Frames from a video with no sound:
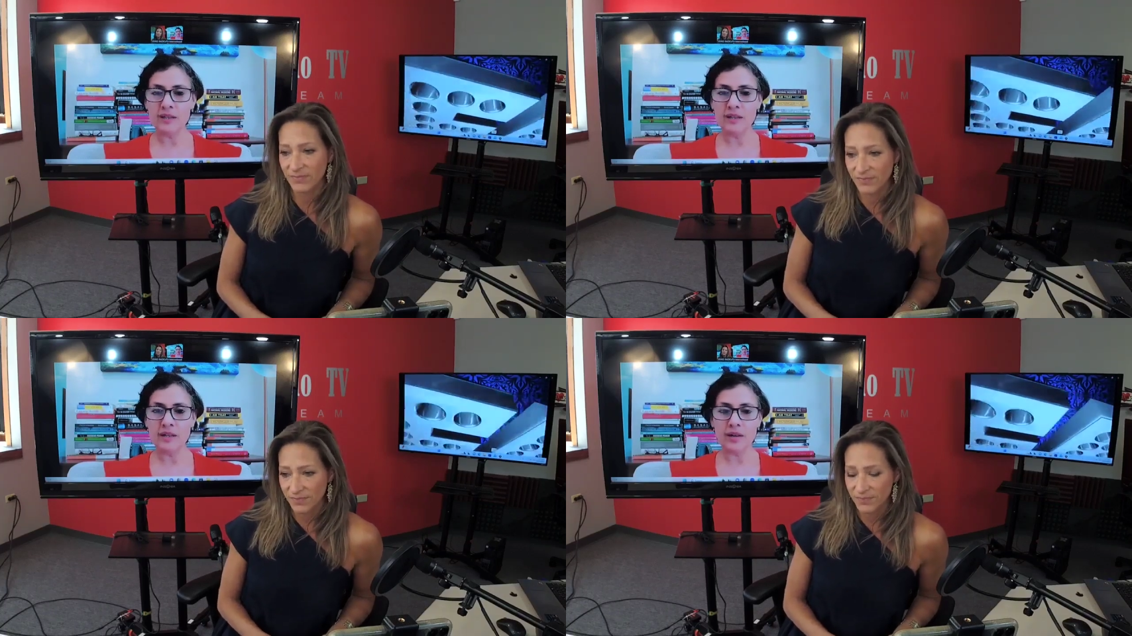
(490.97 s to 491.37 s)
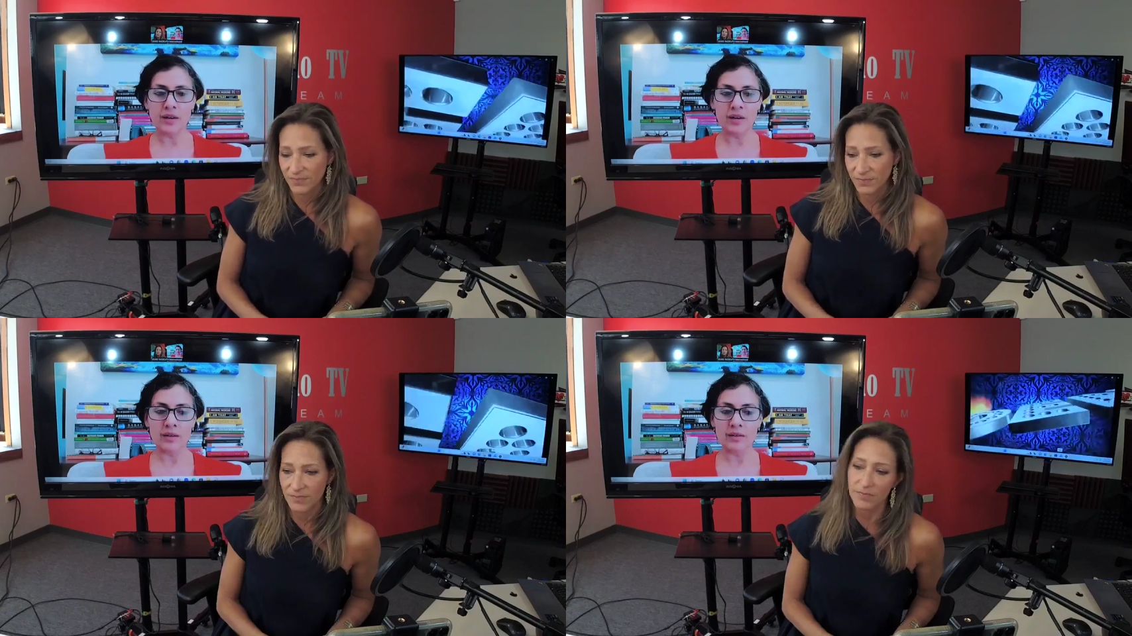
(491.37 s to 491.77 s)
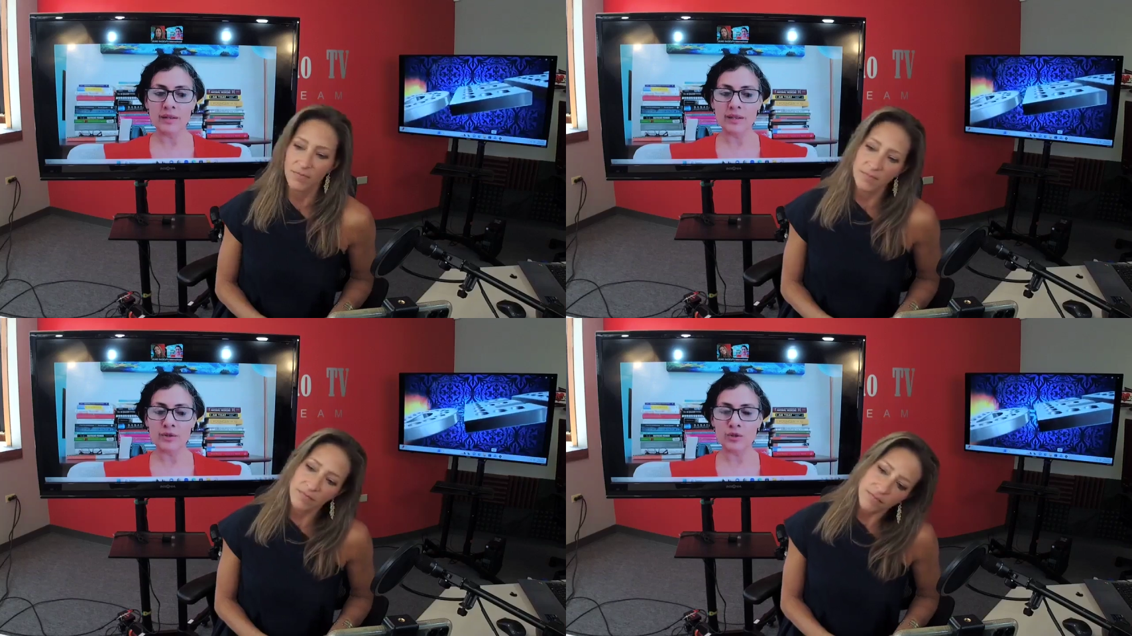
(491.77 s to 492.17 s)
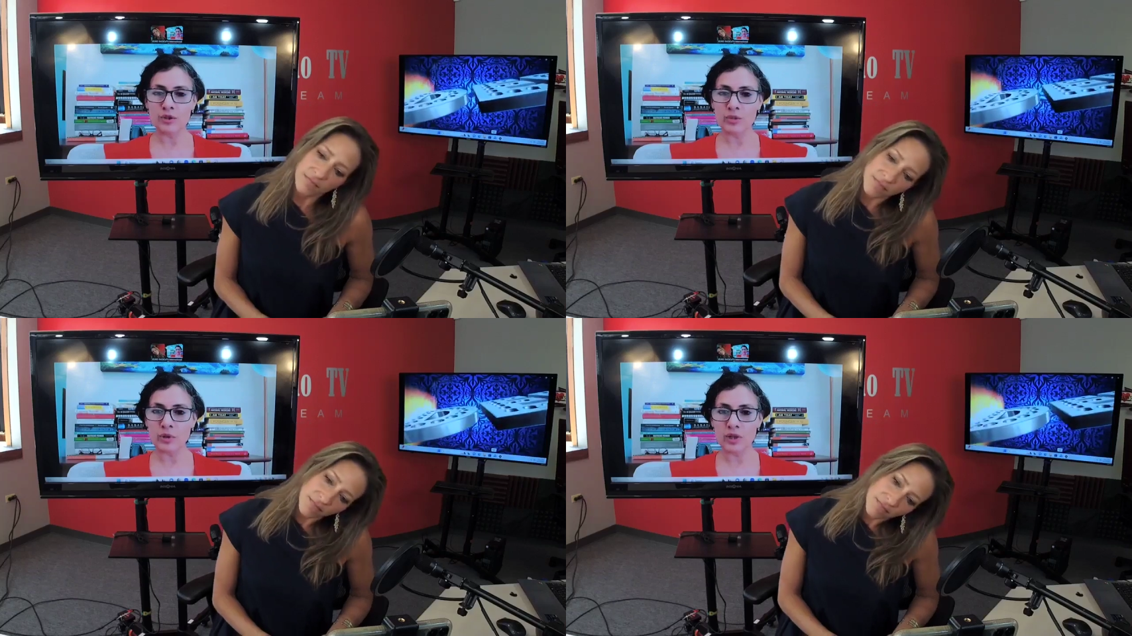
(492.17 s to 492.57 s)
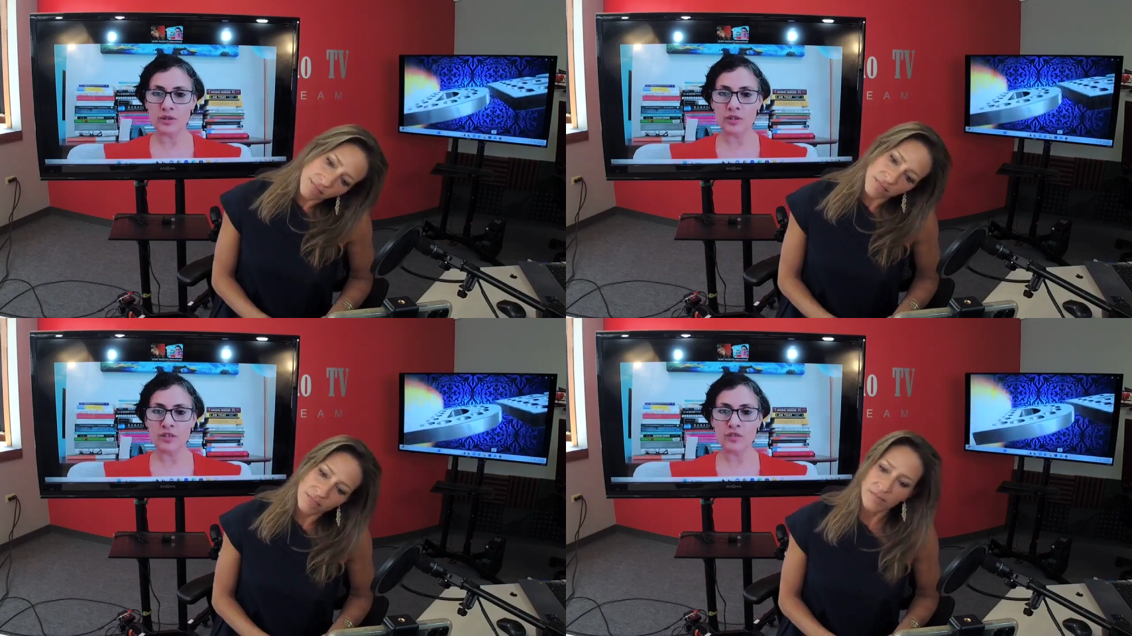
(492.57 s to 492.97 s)
Speaker 1: There are estrogen
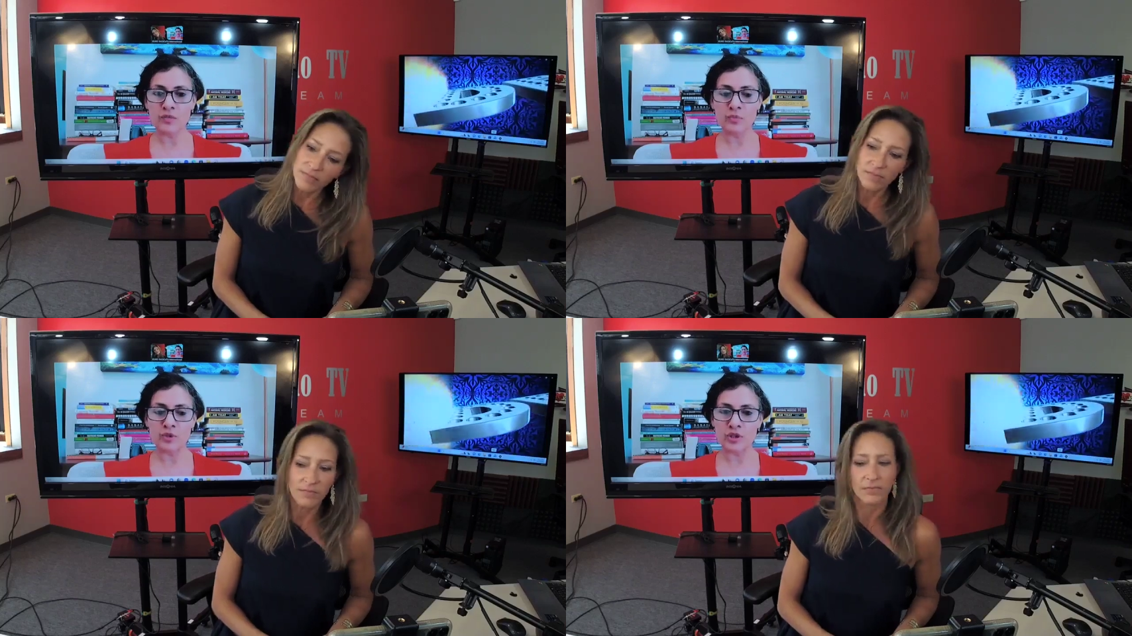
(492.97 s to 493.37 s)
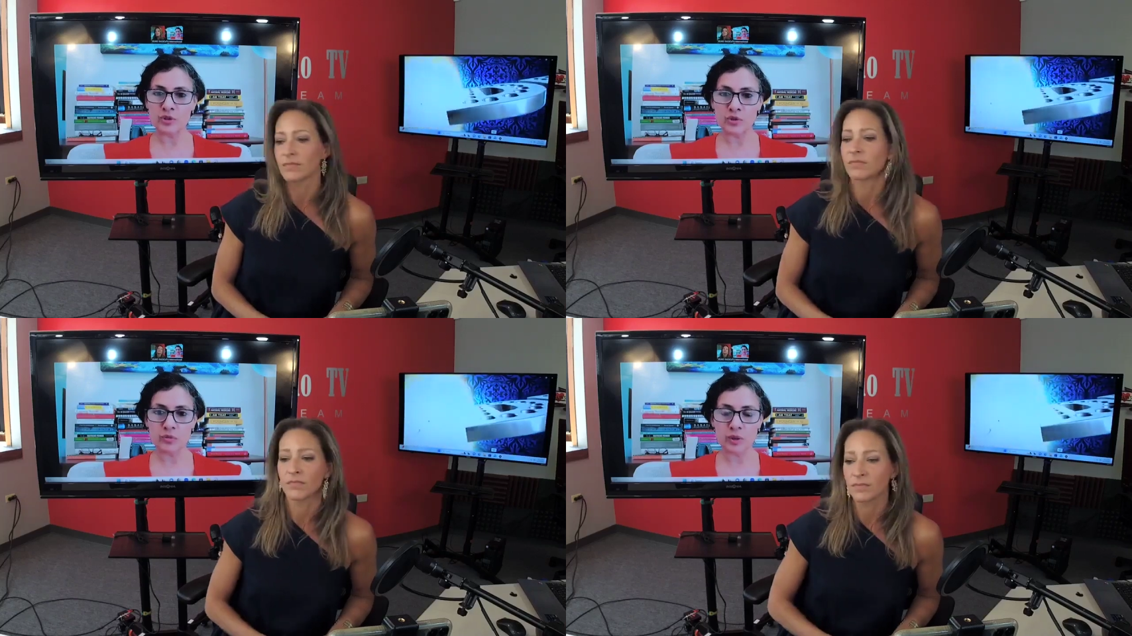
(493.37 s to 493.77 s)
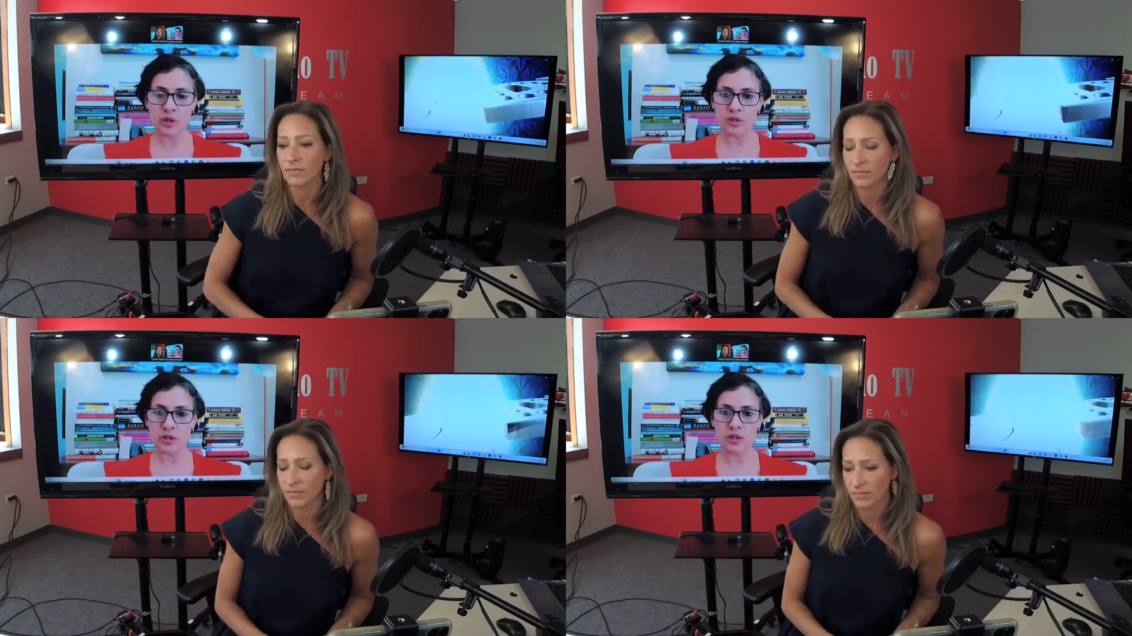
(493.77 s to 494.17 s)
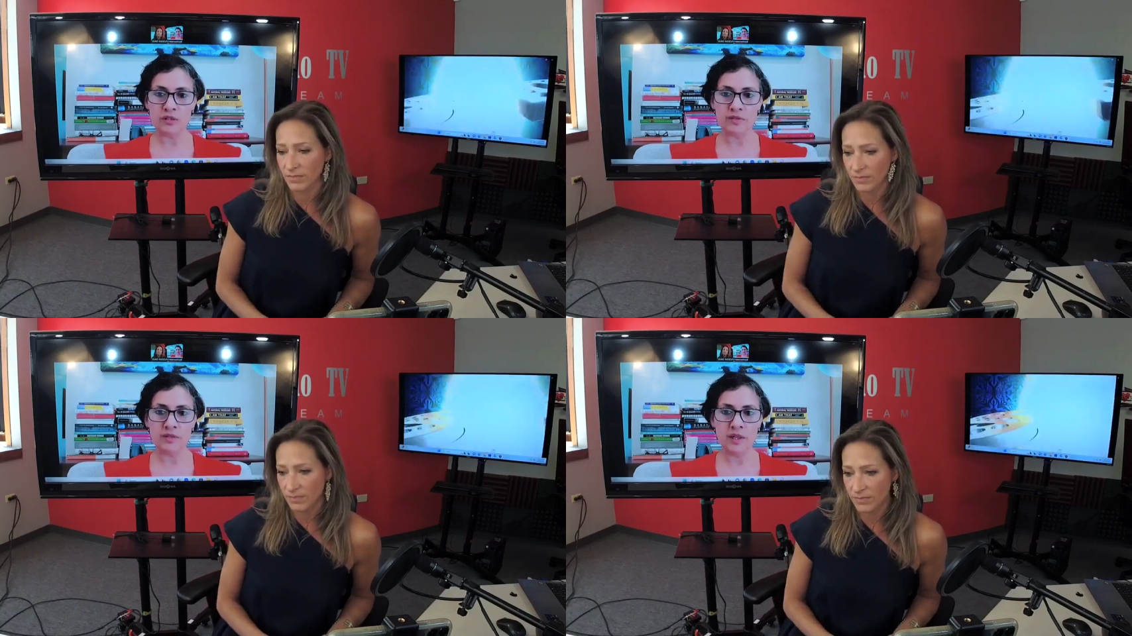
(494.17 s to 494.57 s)
positive, progesterone positive,